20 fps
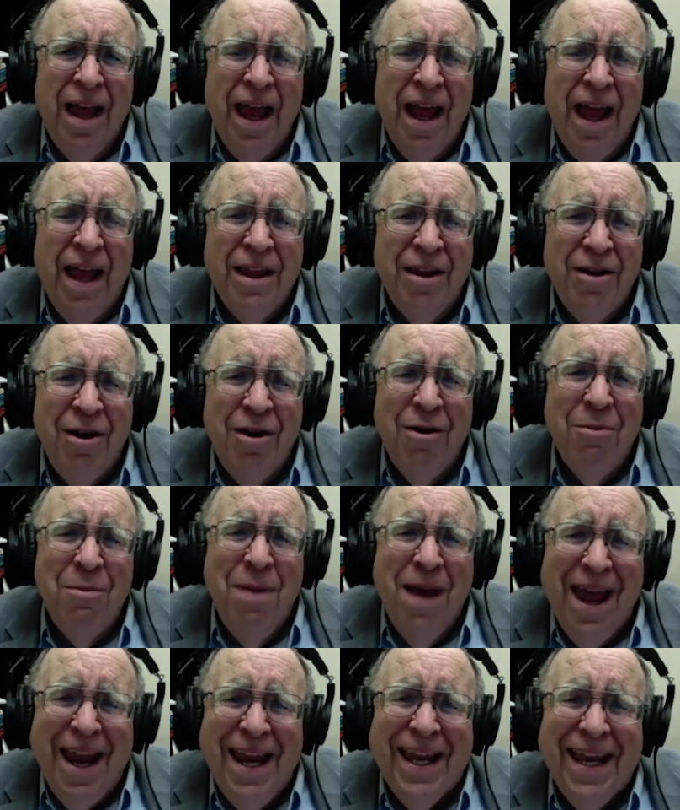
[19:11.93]
And there
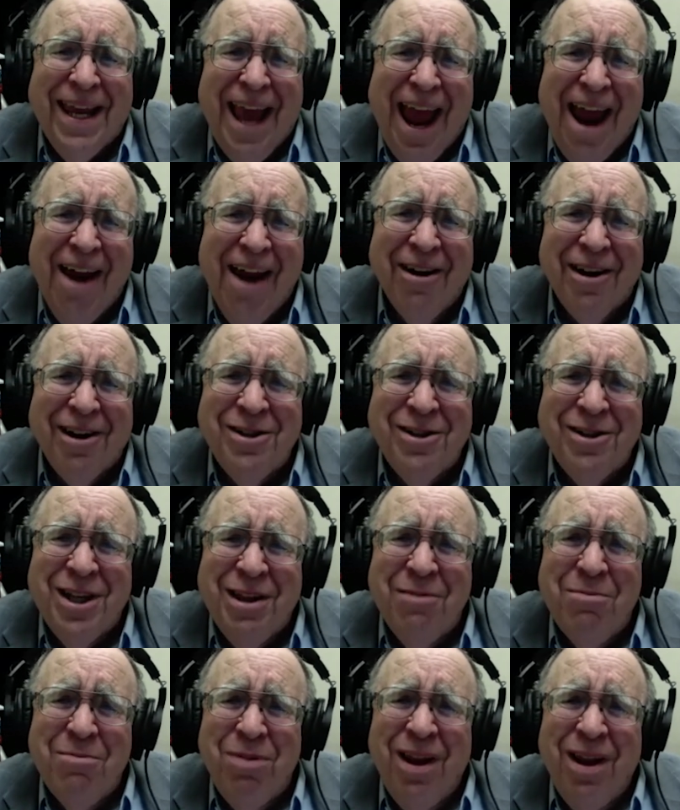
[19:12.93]
are many characters
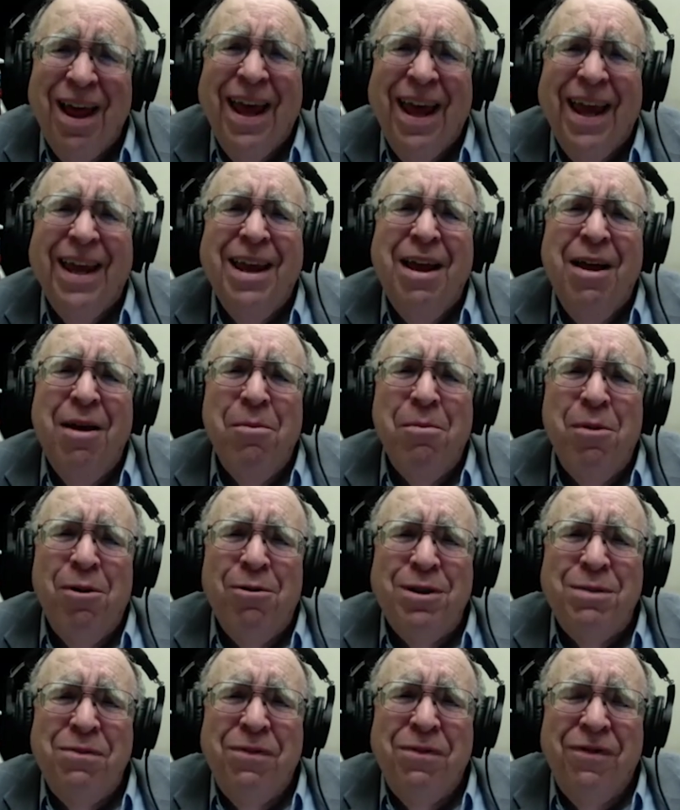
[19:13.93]
in the play,
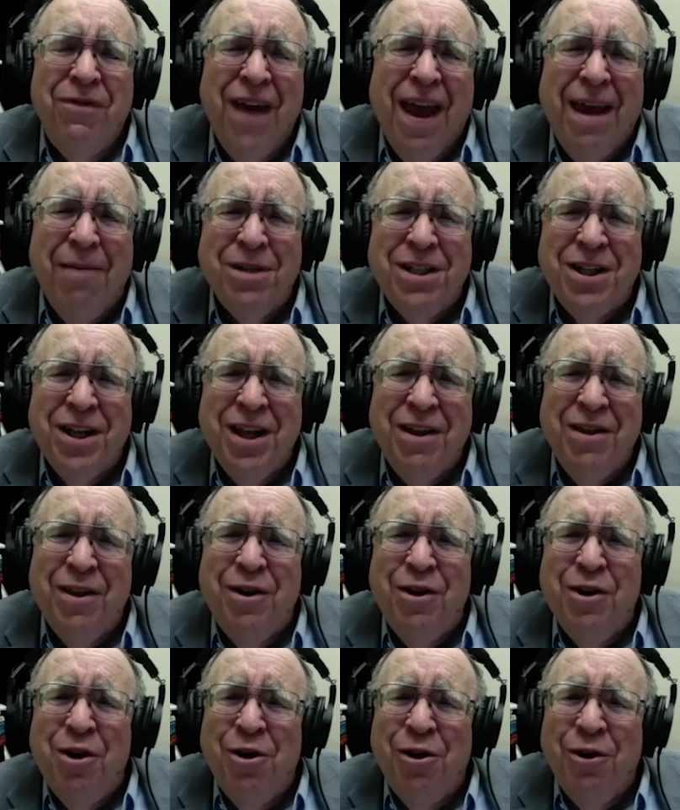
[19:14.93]
most famously
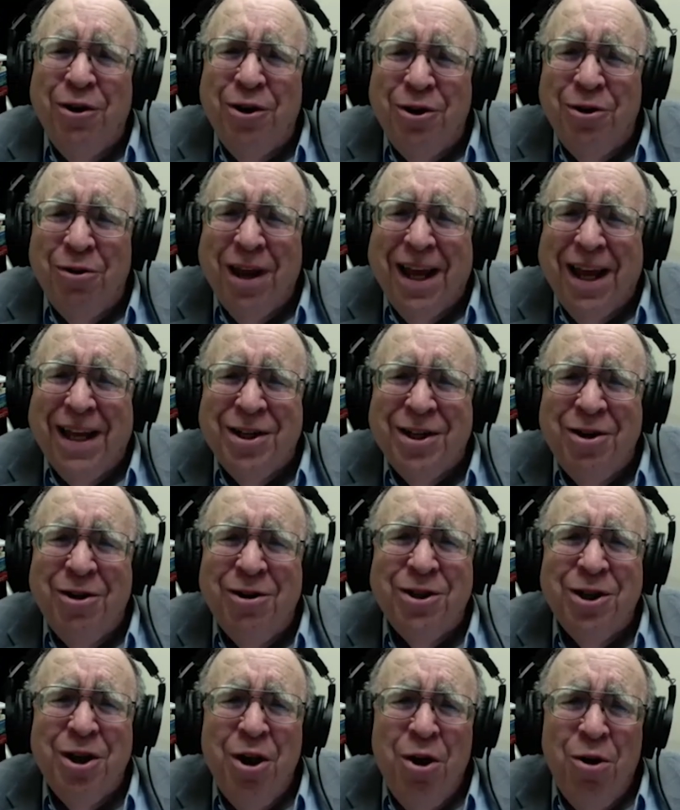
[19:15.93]
the nurse, Juliet's
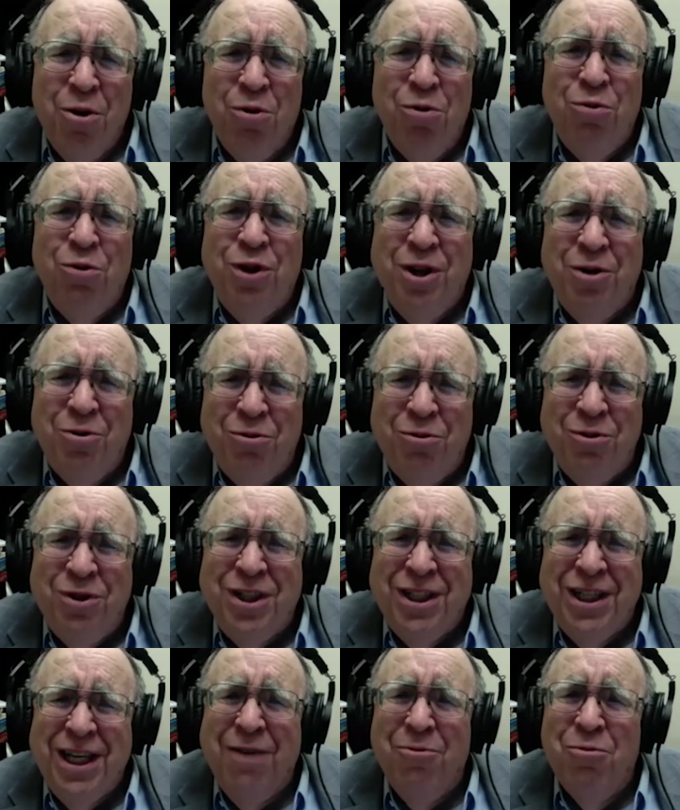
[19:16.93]
nurse, who do
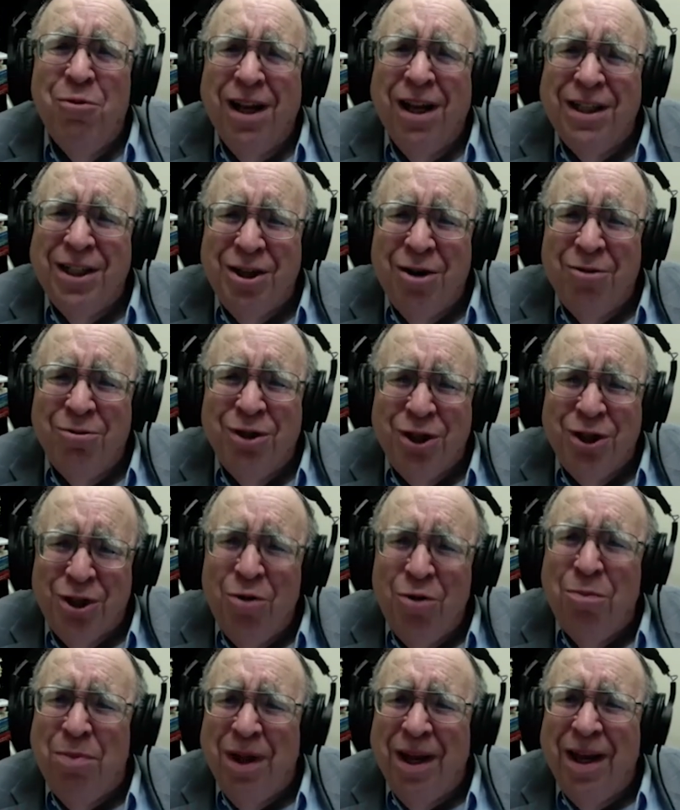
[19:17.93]
see what's so
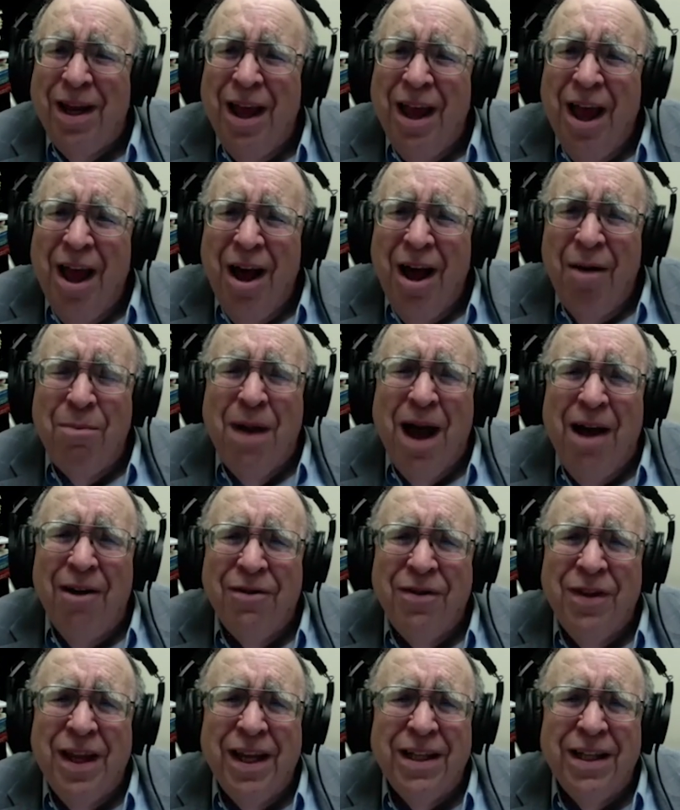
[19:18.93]
stupid
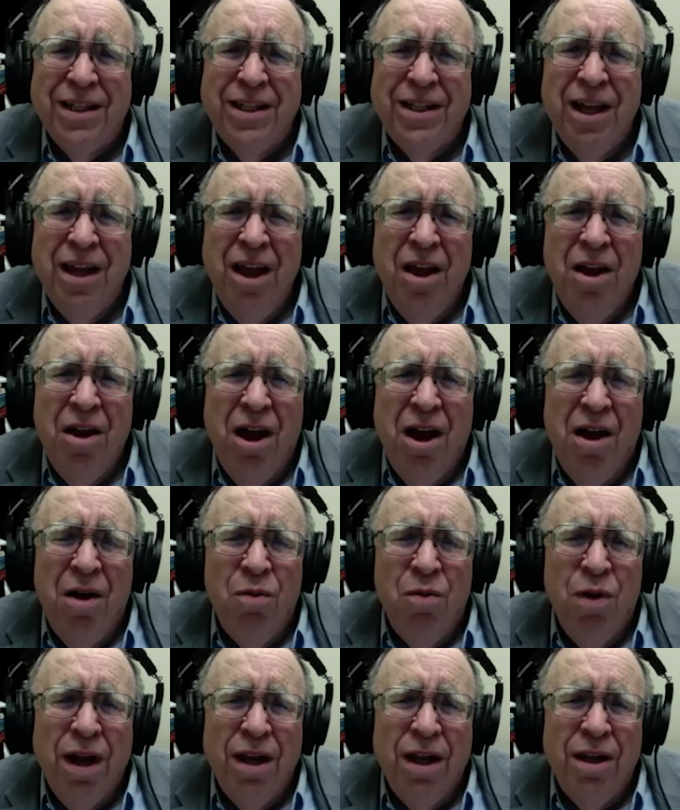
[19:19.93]
about this,
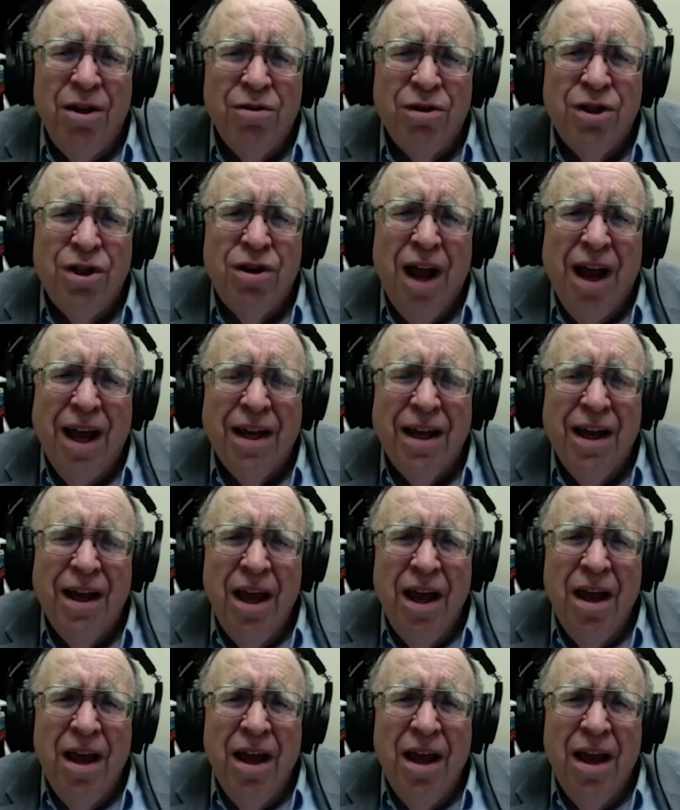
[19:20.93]
what it looks like